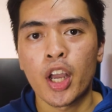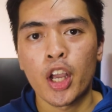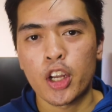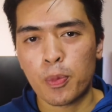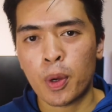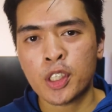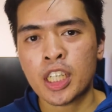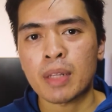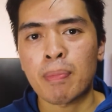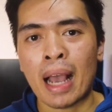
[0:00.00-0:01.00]
you're pushing
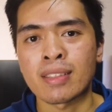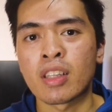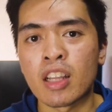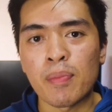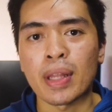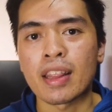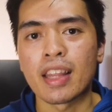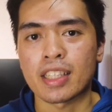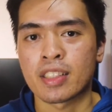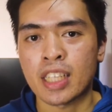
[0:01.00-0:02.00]
it past the limit
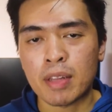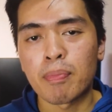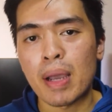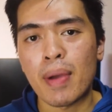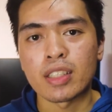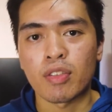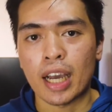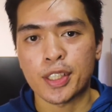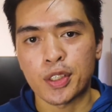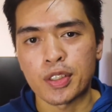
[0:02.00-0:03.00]
that's set by
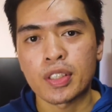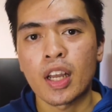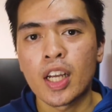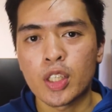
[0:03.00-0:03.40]
manufacturers